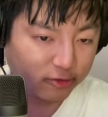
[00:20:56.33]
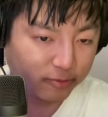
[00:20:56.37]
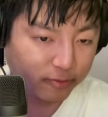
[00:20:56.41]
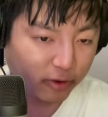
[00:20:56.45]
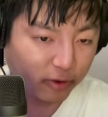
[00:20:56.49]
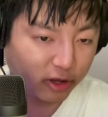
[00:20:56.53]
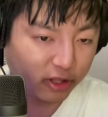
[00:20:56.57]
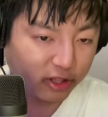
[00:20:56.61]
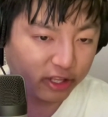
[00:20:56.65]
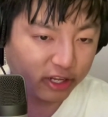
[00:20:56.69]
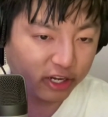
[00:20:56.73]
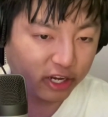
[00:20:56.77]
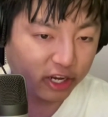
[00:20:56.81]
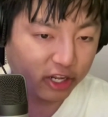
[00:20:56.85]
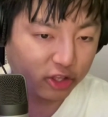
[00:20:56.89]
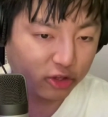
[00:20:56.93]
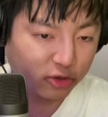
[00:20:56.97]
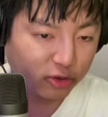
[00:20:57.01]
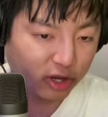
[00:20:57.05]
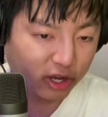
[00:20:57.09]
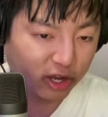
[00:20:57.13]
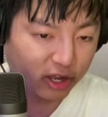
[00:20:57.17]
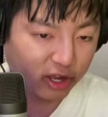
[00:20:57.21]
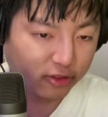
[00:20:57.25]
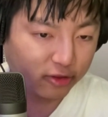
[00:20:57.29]
spotlight and
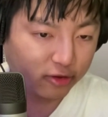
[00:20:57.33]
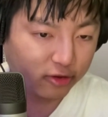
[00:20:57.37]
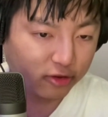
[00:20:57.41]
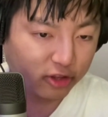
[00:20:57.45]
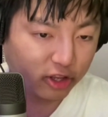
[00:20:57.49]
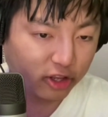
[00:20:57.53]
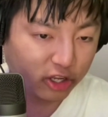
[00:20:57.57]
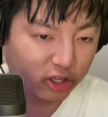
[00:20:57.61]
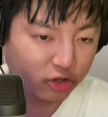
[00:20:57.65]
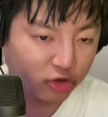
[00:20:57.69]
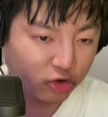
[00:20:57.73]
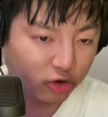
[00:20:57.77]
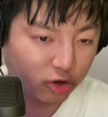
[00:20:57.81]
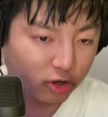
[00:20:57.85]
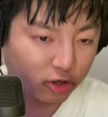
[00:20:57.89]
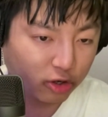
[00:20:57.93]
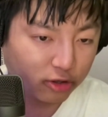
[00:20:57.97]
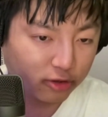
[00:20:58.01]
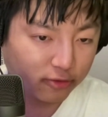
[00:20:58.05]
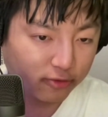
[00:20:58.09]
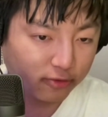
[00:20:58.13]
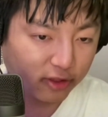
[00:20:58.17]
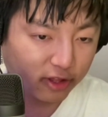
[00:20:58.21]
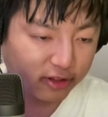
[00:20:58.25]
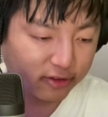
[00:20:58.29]
you had to take
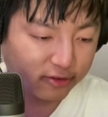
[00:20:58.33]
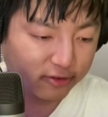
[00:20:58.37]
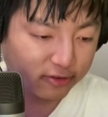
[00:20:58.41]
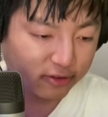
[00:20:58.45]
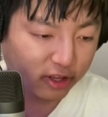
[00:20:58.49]
charge of that